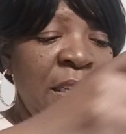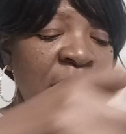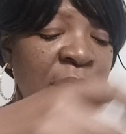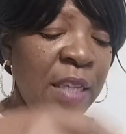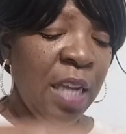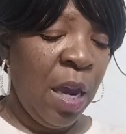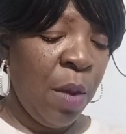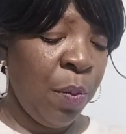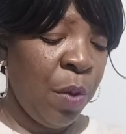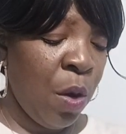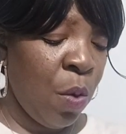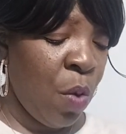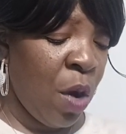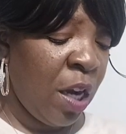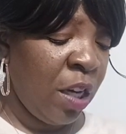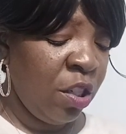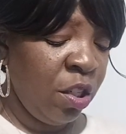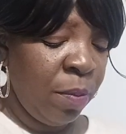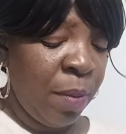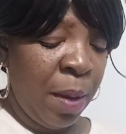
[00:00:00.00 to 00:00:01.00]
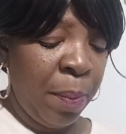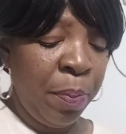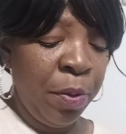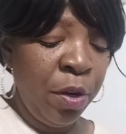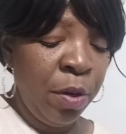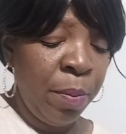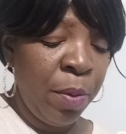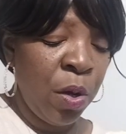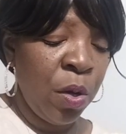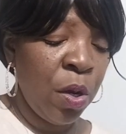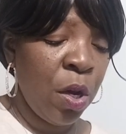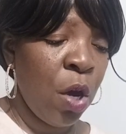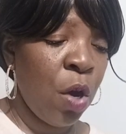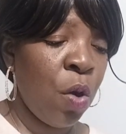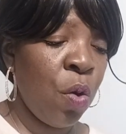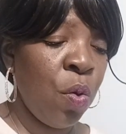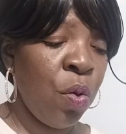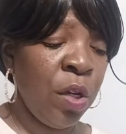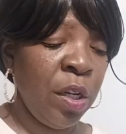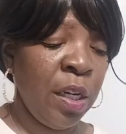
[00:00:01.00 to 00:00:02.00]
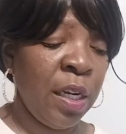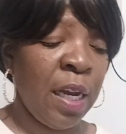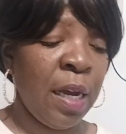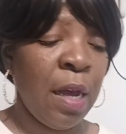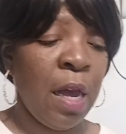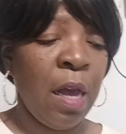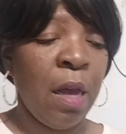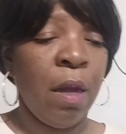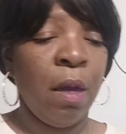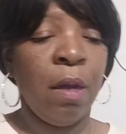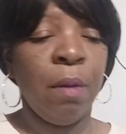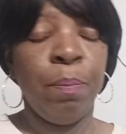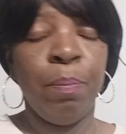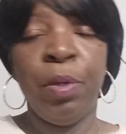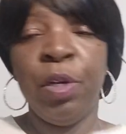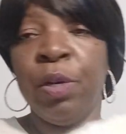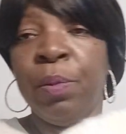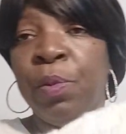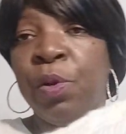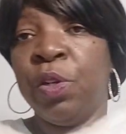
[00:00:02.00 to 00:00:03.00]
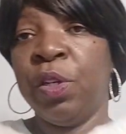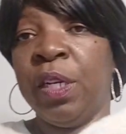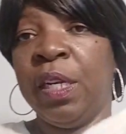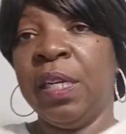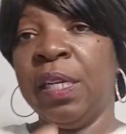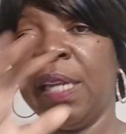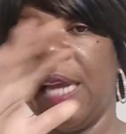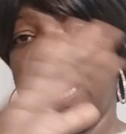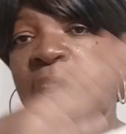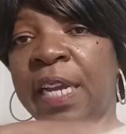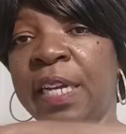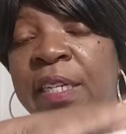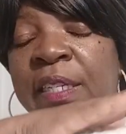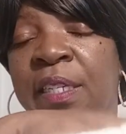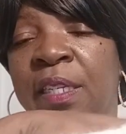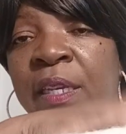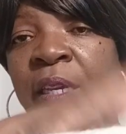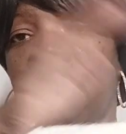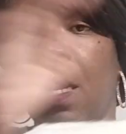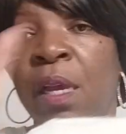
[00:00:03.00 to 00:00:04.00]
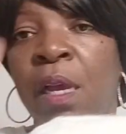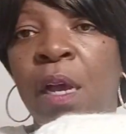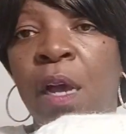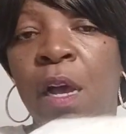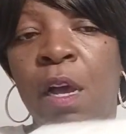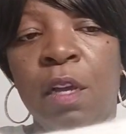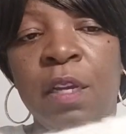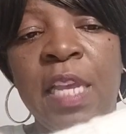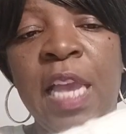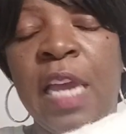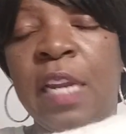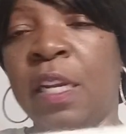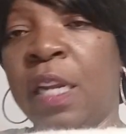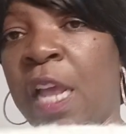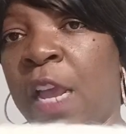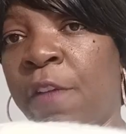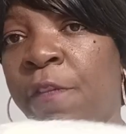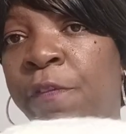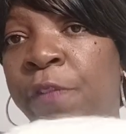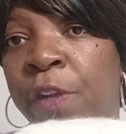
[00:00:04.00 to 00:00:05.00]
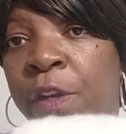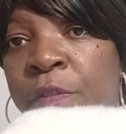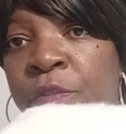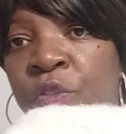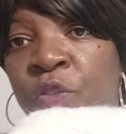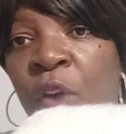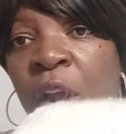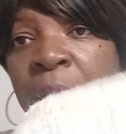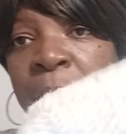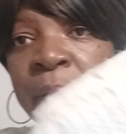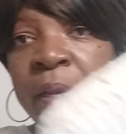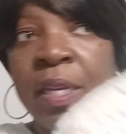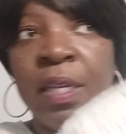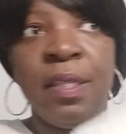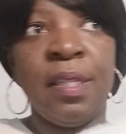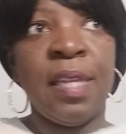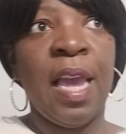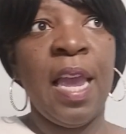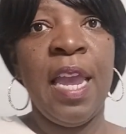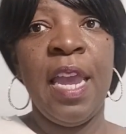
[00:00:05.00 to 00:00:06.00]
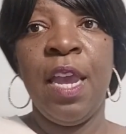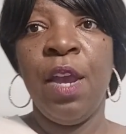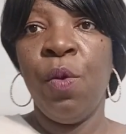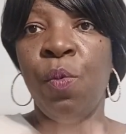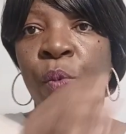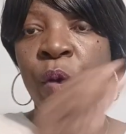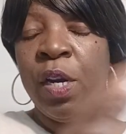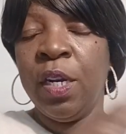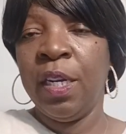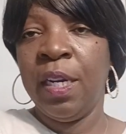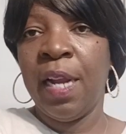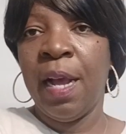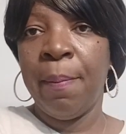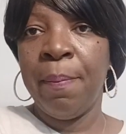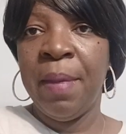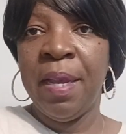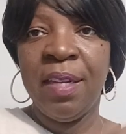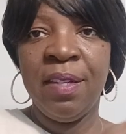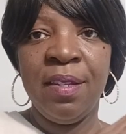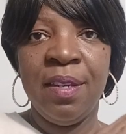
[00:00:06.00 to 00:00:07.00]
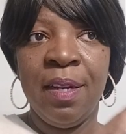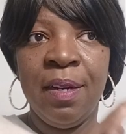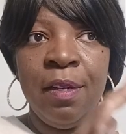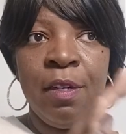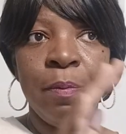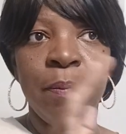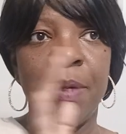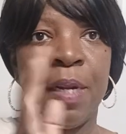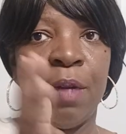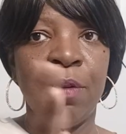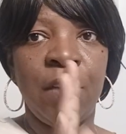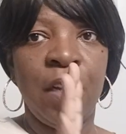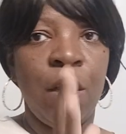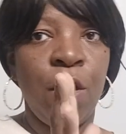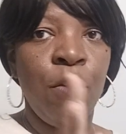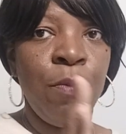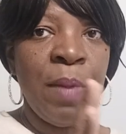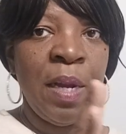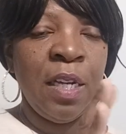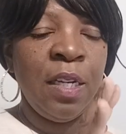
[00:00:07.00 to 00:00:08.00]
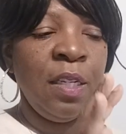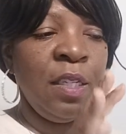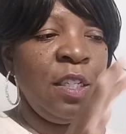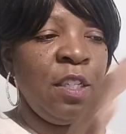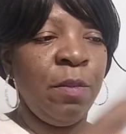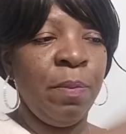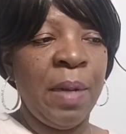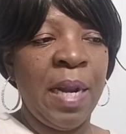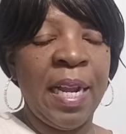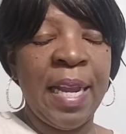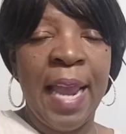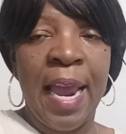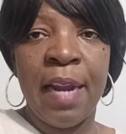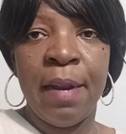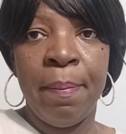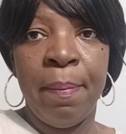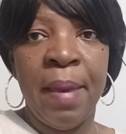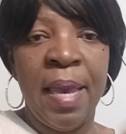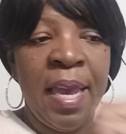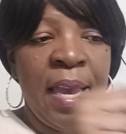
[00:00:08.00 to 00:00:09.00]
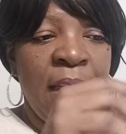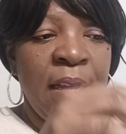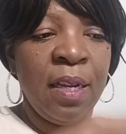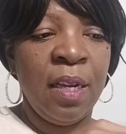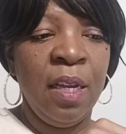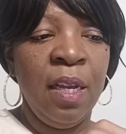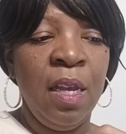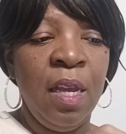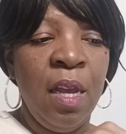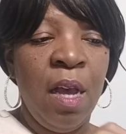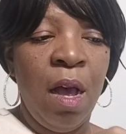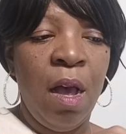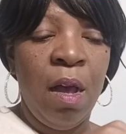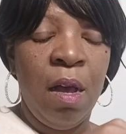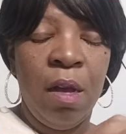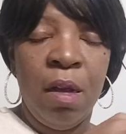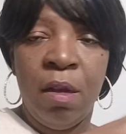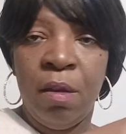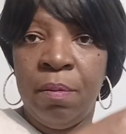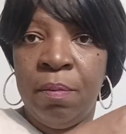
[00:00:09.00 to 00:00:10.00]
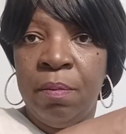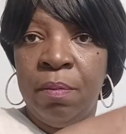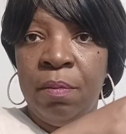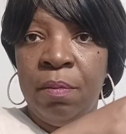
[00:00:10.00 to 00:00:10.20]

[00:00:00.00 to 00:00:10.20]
this time when I washed them, I put them on cold and I uh, put them on a light uh, kind of like fluff dry because I had one and I messed it up. And I was like, oh my goodness, but I got it back. Uh,